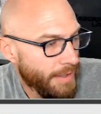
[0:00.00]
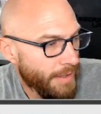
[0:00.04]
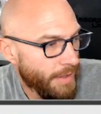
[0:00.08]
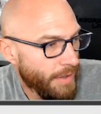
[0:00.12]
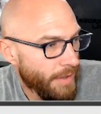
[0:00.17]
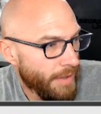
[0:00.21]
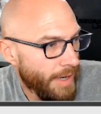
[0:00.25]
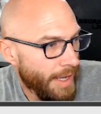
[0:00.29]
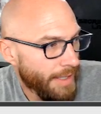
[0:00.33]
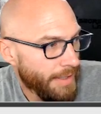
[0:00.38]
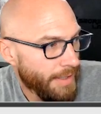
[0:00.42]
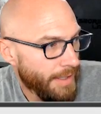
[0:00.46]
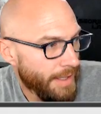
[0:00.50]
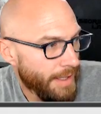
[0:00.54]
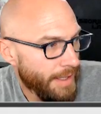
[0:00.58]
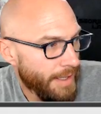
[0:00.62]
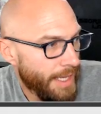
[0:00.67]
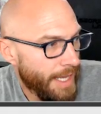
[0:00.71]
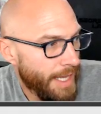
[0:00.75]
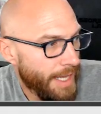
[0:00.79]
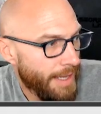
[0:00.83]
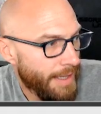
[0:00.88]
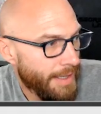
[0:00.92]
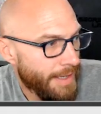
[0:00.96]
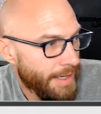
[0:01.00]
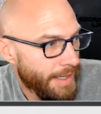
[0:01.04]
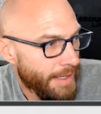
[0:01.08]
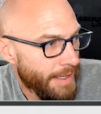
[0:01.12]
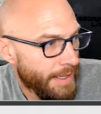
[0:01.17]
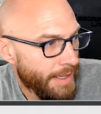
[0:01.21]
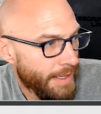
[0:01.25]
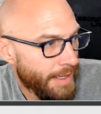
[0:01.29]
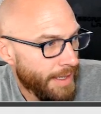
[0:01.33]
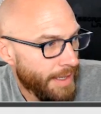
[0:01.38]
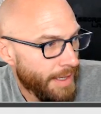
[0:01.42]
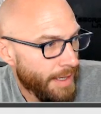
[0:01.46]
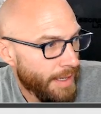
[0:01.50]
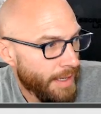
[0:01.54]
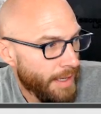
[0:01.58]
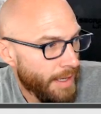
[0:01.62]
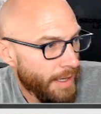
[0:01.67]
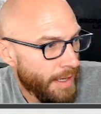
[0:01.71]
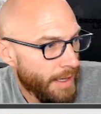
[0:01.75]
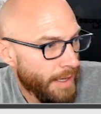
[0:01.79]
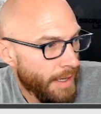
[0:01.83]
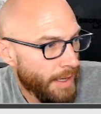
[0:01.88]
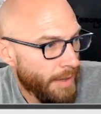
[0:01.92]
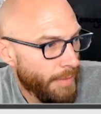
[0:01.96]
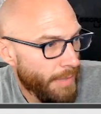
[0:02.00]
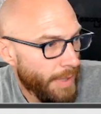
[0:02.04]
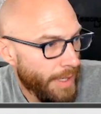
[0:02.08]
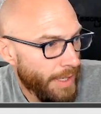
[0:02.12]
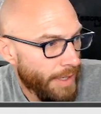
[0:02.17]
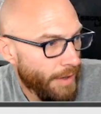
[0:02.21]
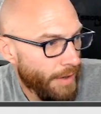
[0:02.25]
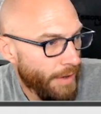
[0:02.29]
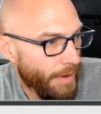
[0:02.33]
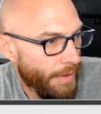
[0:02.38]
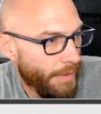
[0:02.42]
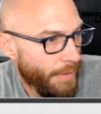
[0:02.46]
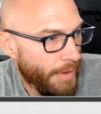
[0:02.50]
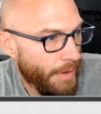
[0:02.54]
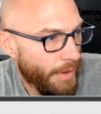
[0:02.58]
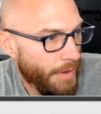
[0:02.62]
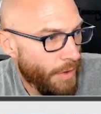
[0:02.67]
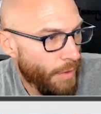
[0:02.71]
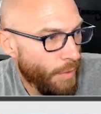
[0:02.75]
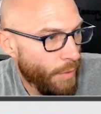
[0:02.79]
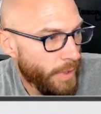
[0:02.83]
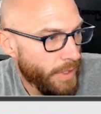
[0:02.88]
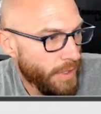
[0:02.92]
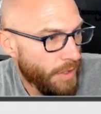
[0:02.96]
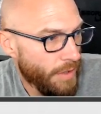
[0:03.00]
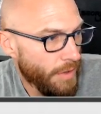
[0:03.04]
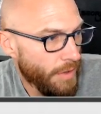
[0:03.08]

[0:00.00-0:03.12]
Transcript: Nets and Heat, Big Hurt, Thunder, Wizards,